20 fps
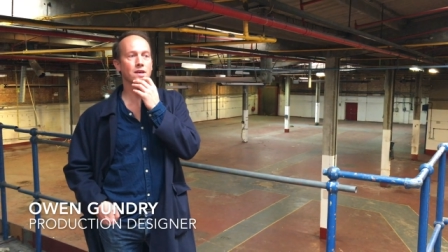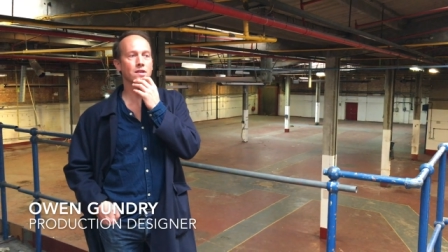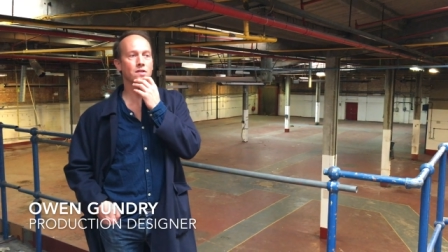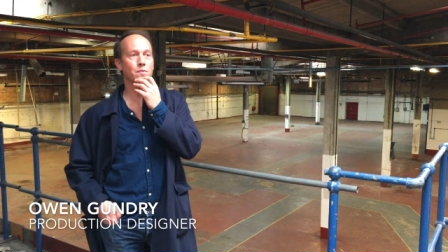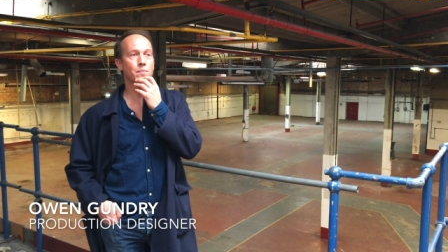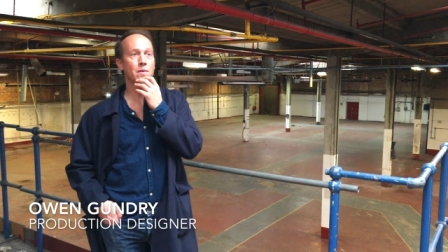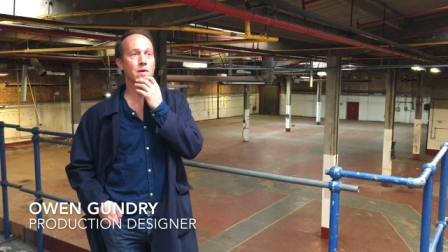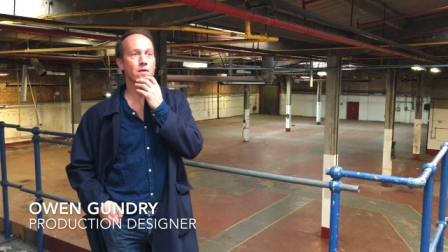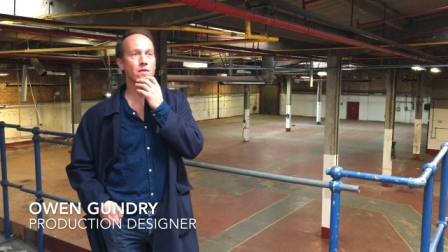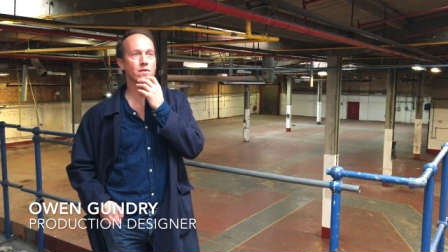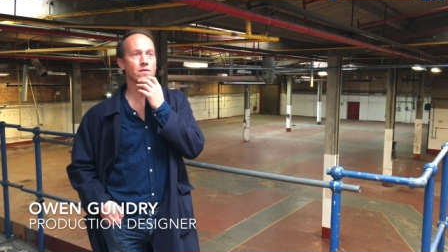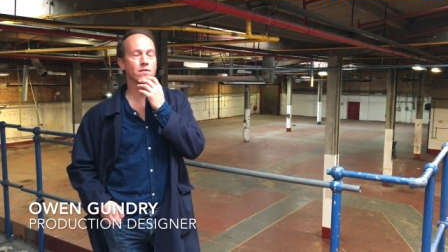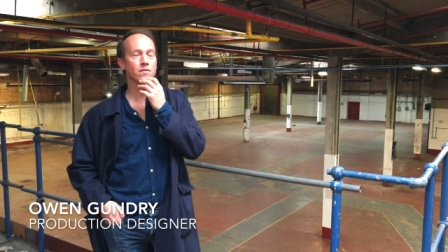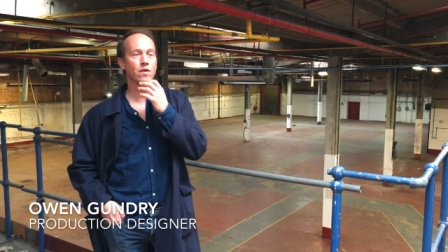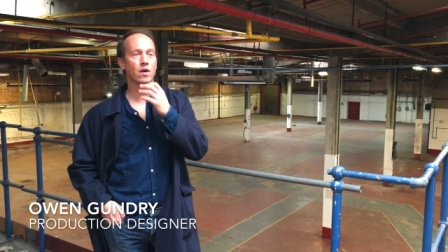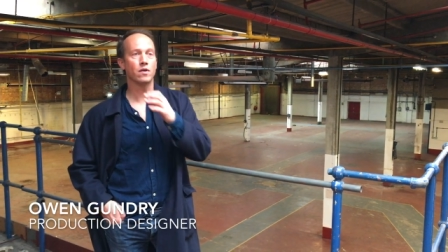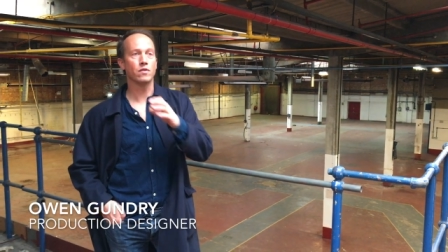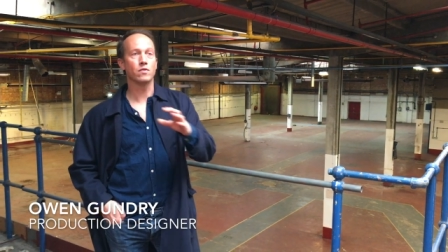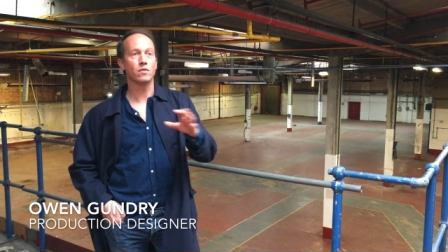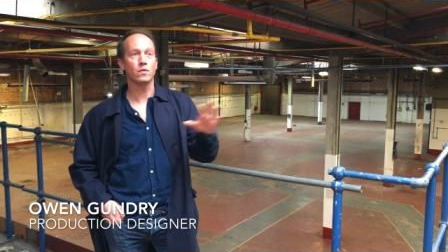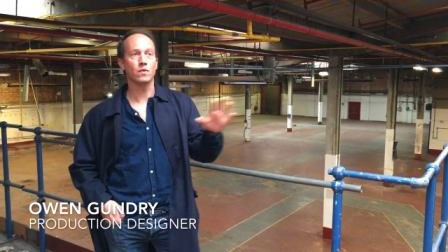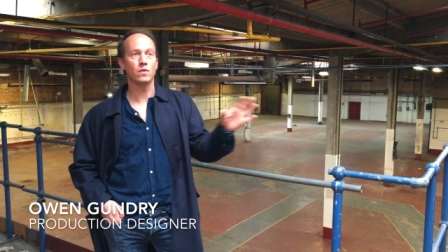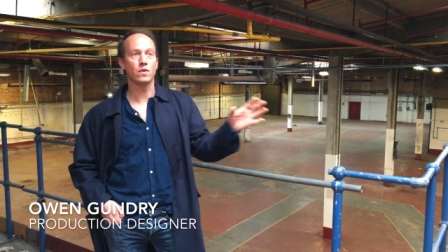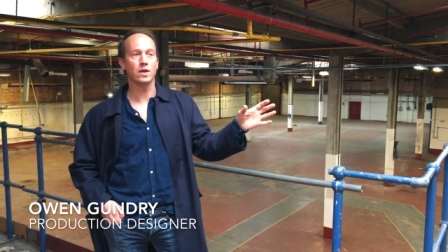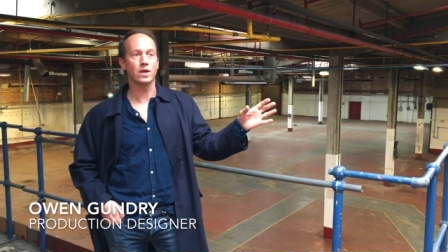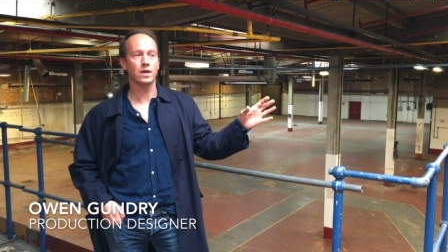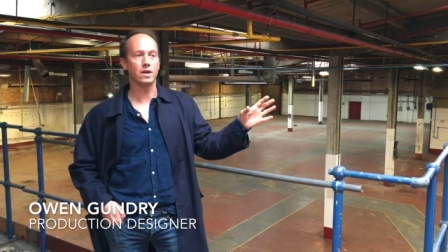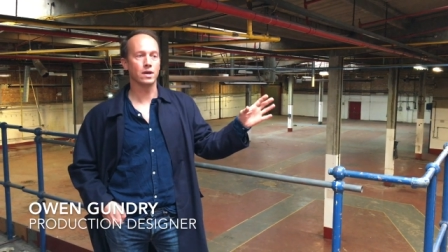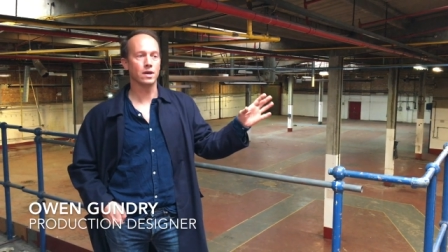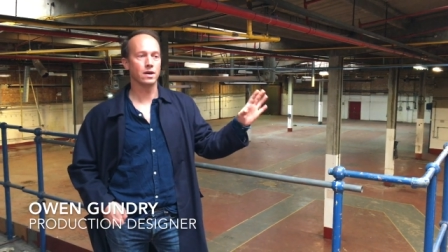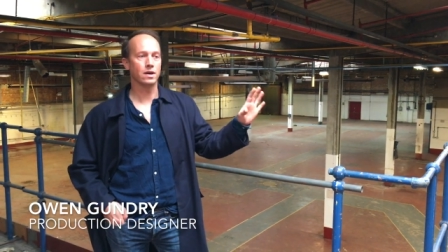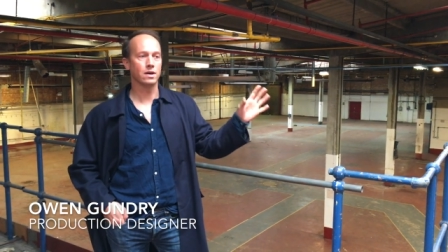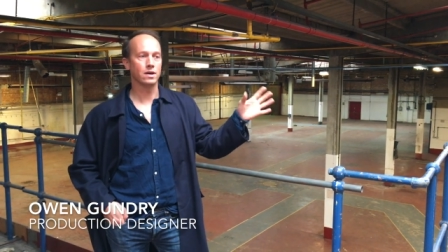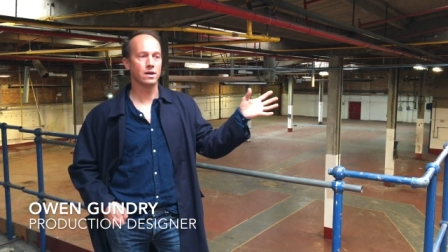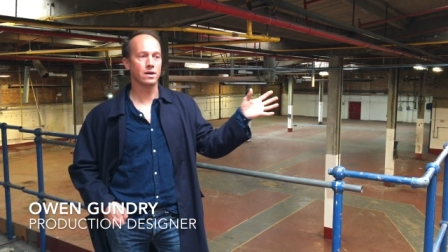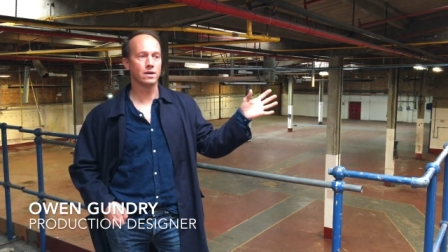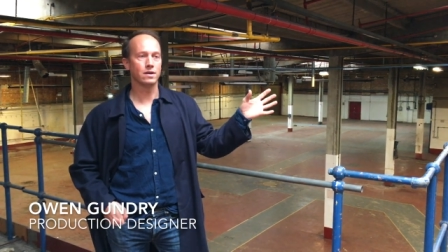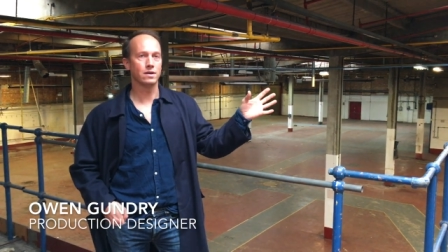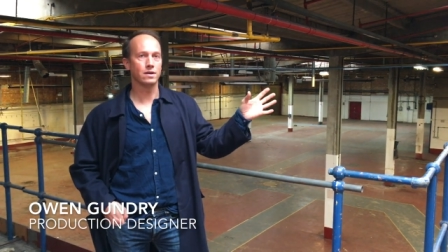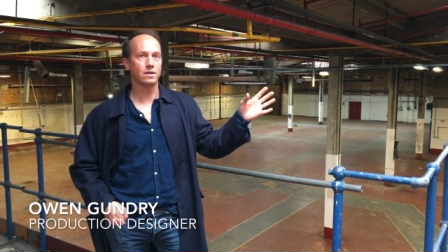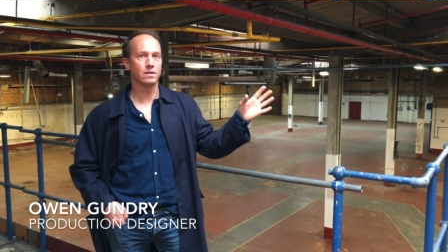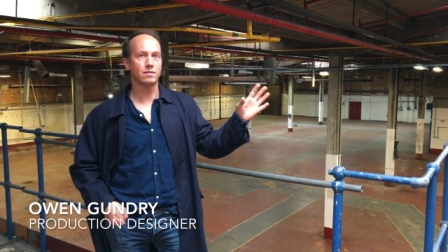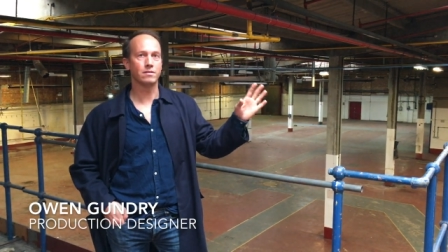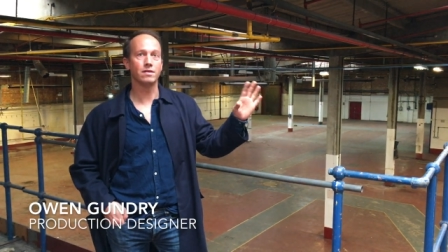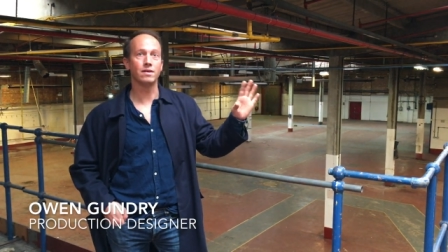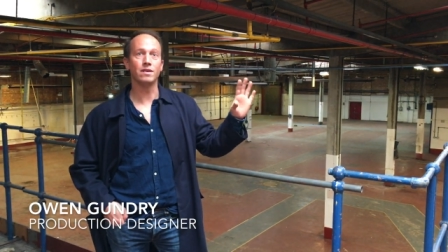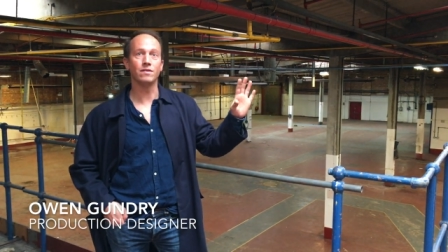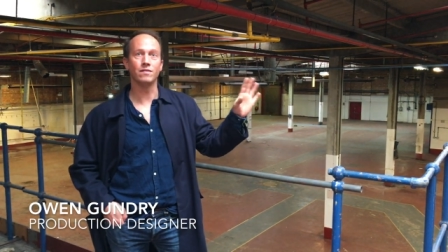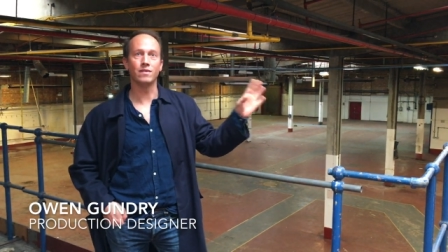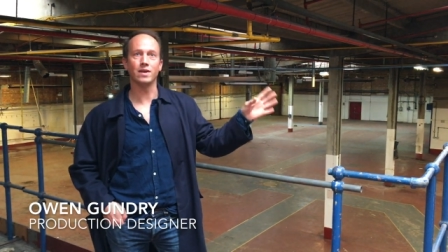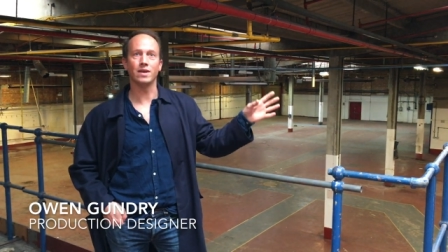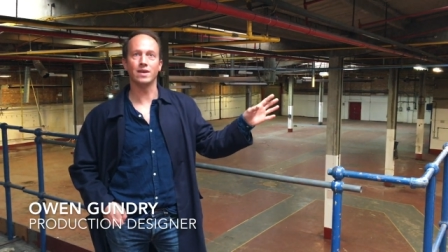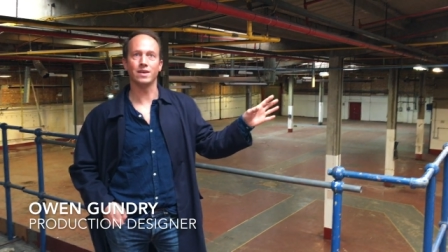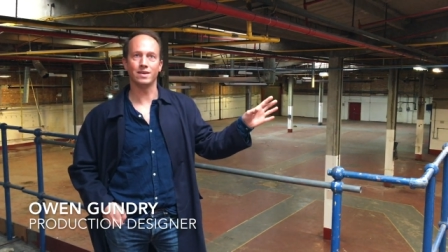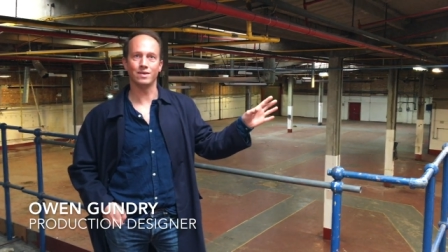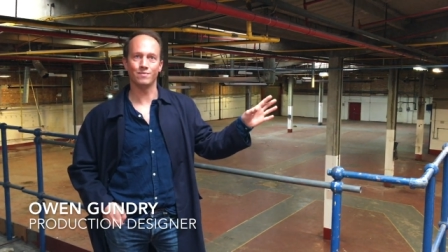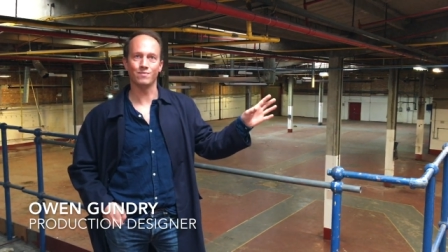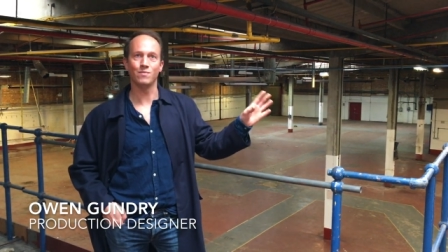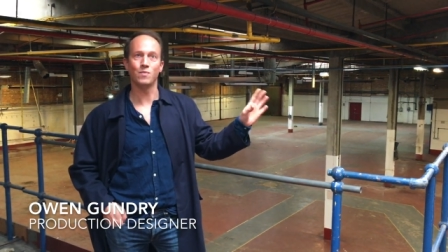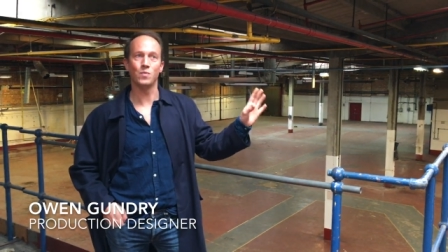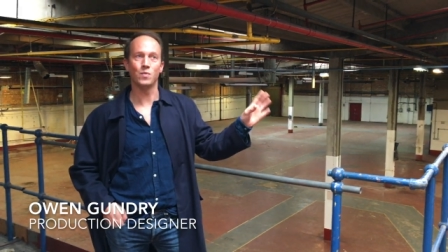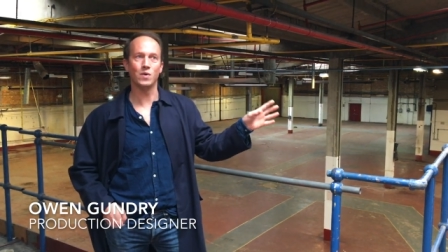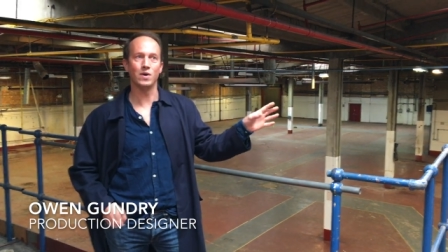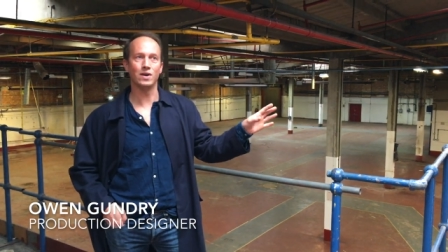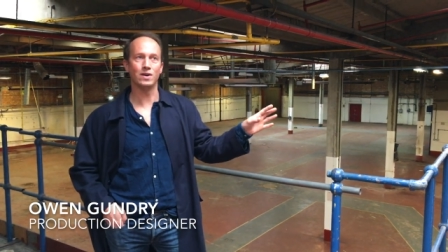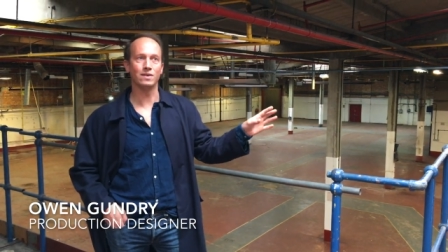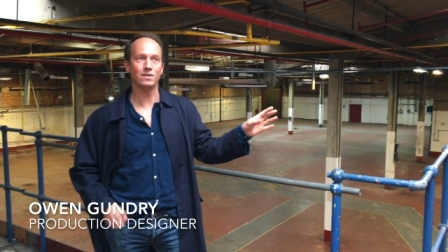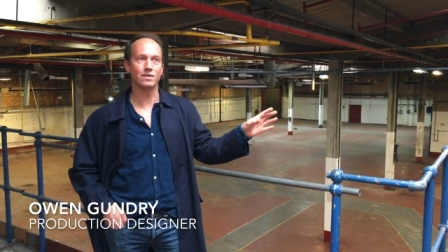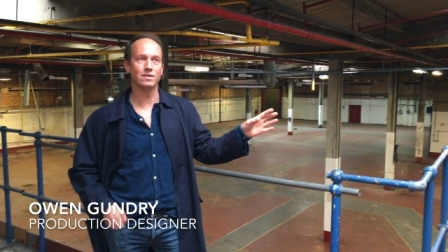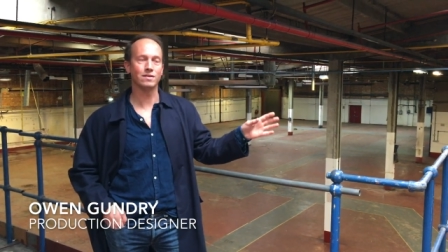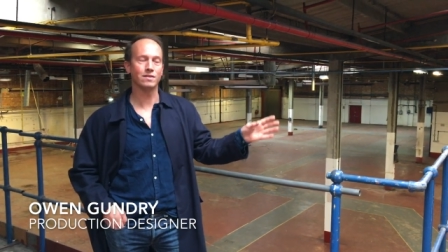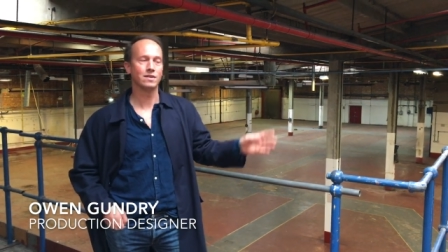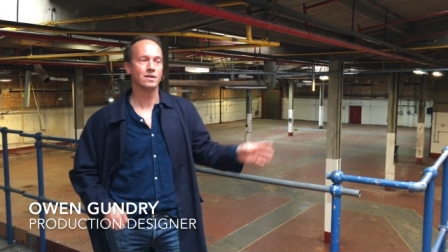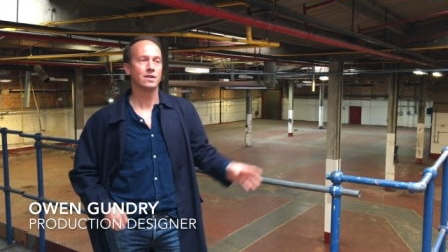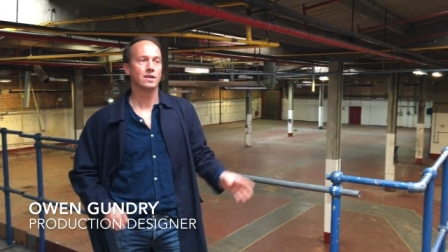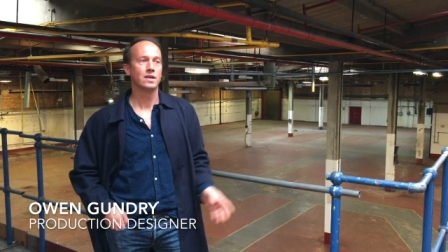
experience of going through all the TV world,